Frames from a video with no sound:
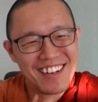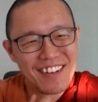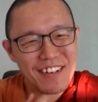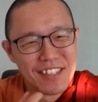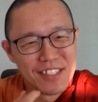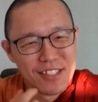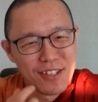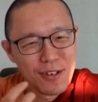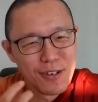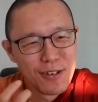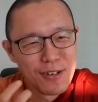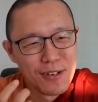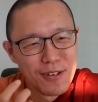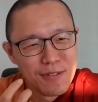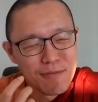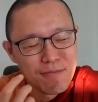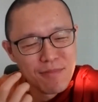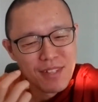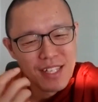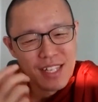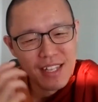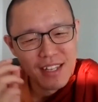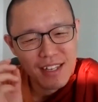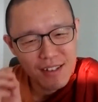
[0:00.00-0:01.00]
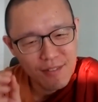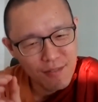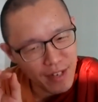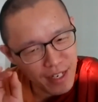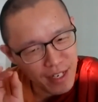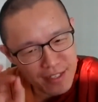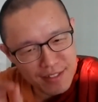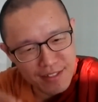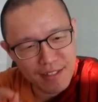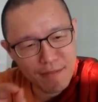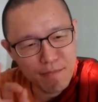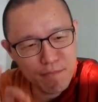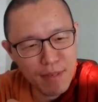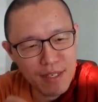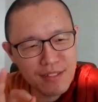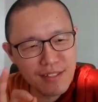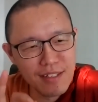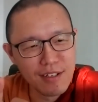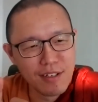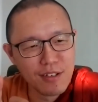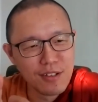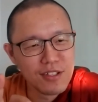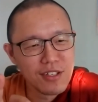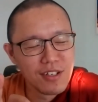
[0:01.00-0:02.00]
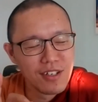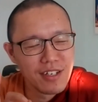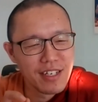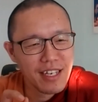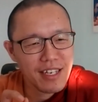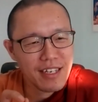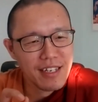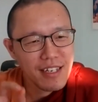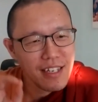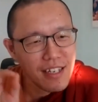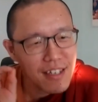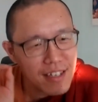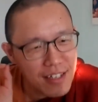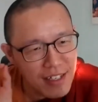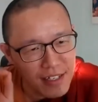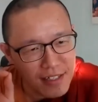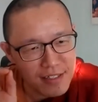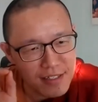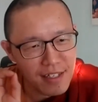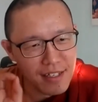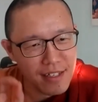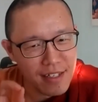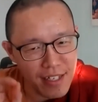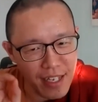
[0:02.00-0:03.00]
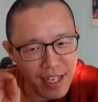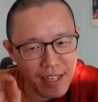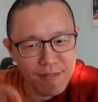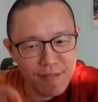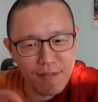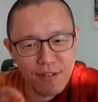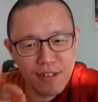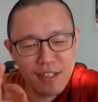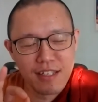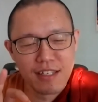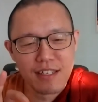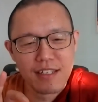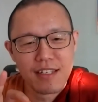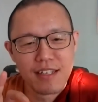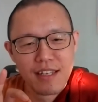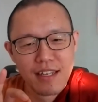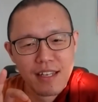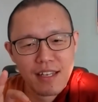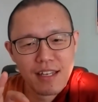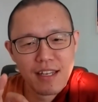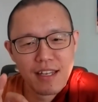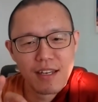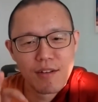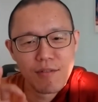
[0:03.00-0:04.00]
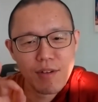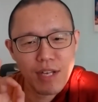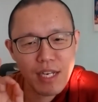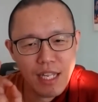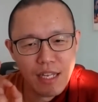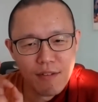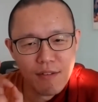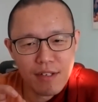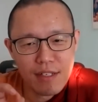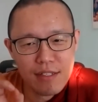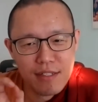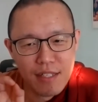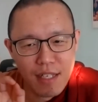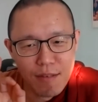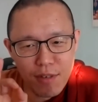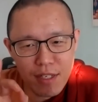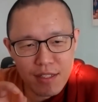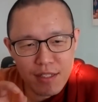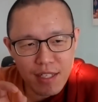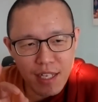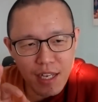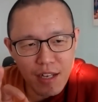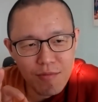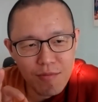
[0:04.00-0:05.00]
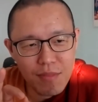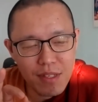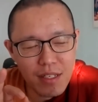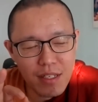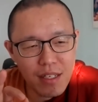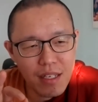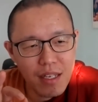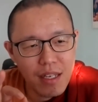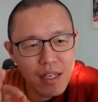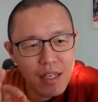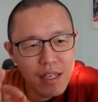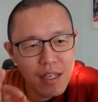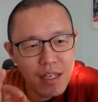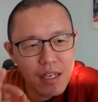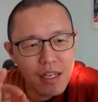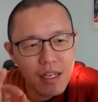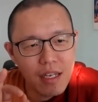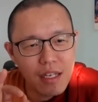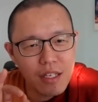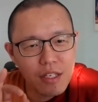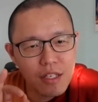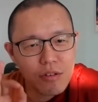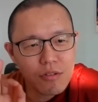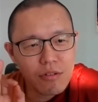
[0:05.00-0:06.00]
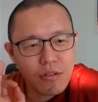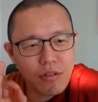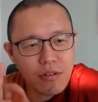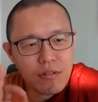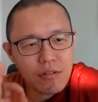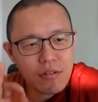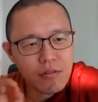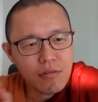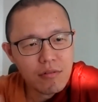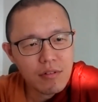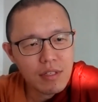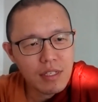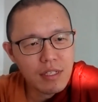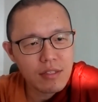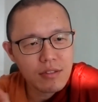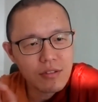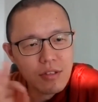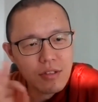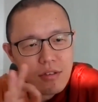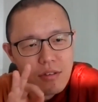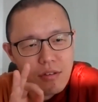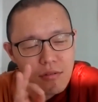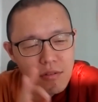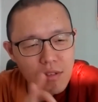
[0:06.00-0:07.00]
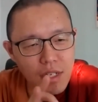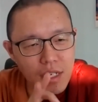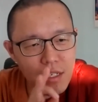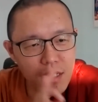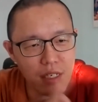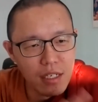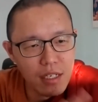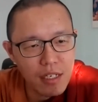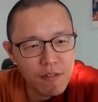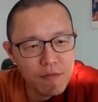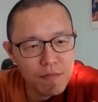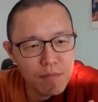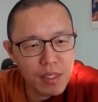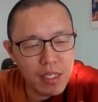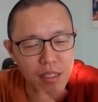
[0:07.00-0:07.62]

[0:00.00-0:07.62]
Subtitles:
So, very simple solution, okay? Listen carefully. Whenever someone tell me, you don't do this, so you don't love me.